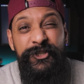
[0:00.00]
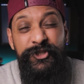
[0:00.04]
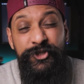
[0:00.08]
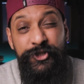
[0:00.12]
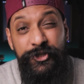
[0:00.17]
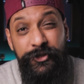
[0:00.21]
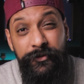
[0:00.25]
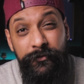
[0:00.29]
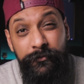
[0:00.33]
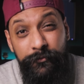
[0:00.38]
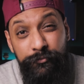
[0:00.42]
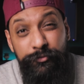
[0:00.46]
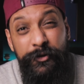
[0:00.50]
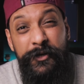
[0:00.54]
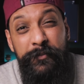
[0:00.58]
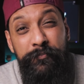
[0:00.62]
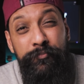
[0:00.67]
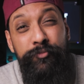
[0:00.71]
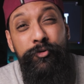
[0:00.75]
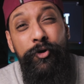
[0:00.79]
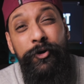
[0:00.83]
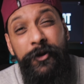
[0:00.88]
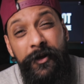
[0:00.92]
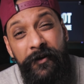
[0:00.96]
Jewelry
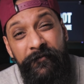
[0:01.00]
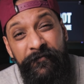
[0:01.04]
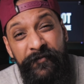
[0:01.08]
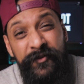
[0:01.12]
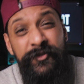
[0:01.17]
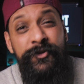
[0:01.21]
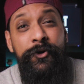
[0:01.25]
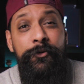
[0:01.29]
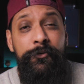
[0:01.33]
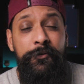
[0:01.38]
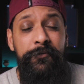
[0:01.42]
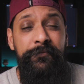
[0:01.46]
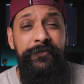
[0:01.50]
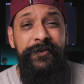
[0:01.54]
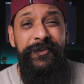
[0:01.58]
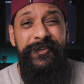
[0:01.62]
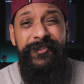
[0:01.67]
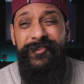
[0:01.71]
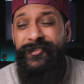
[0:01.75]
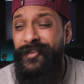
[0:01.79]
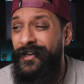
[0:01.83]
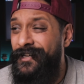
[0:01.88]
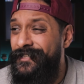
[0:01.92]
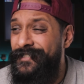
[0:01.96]
product photography
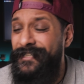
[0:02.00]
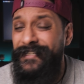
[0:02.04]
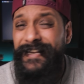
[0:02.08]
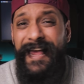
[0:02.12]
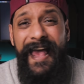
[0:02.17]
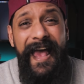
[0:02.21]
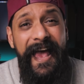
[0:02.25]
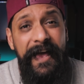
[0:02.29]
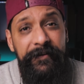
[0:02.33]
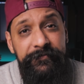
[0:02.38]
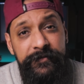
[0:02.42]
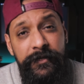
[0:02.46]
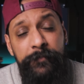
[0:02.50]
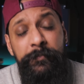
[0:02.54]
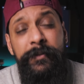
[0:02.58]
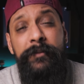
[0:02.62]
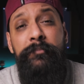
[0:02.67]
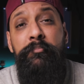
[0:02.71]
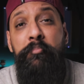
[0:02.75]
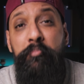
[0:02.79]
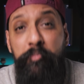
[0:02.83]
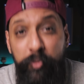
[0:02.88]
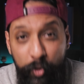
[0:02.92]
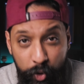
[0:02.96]
doesn't have to
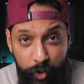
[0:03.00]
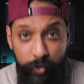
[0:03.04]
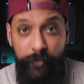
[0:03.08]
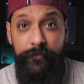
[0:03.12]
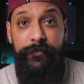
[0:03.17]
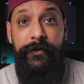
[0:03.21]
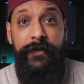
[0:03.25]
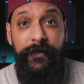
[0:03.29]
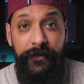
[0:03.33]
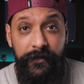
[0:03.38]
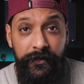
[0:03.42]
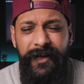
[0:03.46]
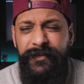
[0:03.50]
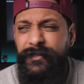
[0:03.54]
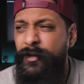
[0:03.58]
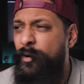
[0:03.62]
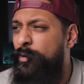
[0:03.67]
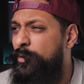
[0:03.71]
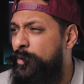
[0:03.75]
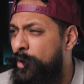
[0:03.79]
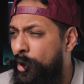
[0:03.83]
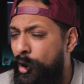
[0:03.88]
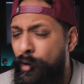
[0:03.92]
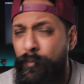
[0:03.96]
be boring. I
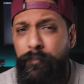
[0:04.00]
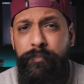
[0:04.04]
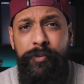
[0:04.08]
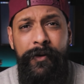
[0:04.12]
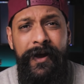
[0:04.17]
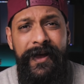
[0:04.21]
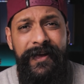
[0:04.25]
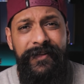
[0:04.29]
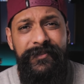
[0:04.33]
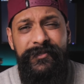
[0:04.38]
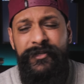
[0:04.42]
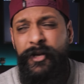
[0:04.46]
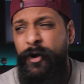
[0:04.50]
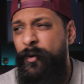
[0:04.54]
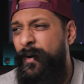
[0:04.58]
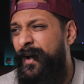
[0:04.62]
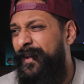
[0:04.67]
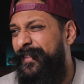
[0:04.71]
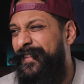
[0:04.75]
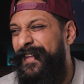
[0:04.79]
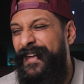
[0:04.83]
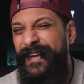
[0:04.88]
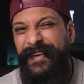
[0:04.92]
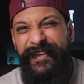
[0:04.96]
know a lot of brands go
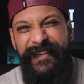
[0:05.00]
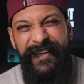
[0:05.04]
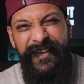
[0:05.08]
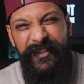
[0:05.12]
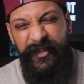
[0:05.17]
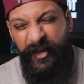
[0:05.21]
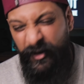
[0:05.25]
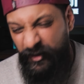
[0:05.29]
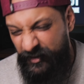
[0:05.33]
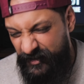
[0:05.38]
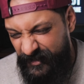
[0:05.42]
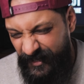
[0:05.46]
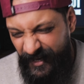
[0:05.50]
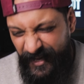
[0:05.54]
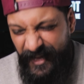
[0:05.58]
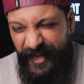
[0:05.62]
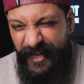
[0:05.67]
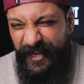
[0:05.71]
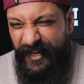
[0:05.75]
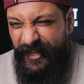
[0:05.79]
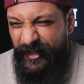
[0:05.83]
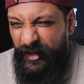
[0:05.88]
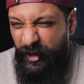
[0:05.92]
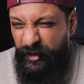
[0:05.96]
out there and get those
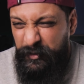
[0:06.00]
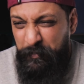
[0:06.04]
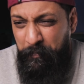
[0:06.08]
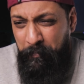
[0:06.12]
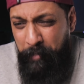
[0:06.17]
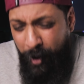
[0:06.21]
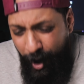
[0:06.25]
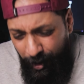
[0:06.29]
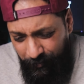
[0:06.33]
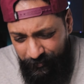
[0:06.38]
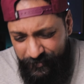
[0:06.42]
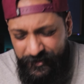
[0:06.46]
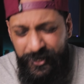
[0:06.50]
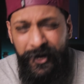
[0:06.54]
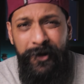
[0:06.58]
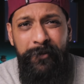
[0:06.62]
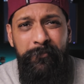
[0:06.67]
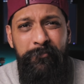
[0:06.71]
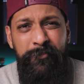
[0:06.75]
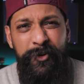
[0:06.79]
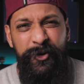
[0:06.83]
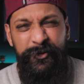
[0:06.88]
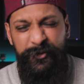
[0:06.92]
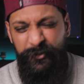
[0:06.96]
those pumped
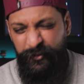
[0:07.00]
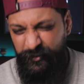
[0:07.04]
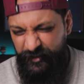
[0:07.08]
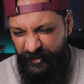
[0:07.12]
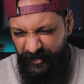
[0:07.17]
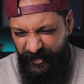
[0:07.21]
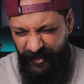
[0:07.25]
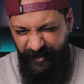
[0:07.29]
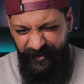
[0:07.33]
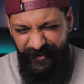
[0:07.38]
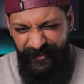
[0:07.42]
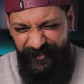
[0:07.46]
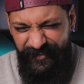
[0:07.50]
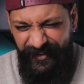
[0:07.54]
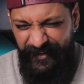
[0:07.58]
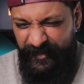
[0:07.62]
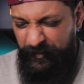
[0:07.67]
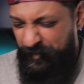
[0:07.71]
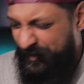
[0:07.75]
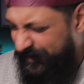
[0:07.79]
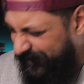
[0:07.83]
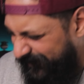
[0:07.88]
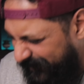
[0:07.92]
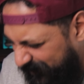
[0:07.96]
up models, you know, look like
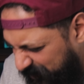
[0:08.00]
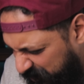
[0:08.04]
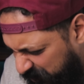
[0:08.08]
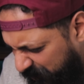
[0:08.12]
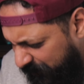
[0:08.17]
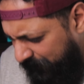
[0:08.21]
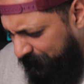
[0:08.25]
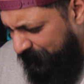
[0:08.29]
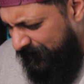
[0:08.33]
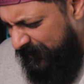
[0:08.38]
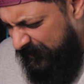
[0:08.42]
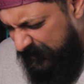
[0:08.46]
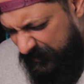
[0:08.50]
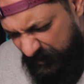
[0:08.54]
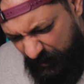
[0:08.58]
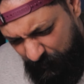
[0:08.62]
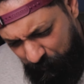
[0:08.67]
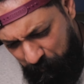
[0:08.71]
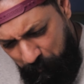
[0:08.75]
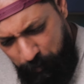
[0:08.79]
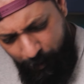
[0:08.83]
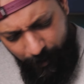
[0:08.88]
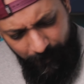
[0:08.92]
they've been in the gym, just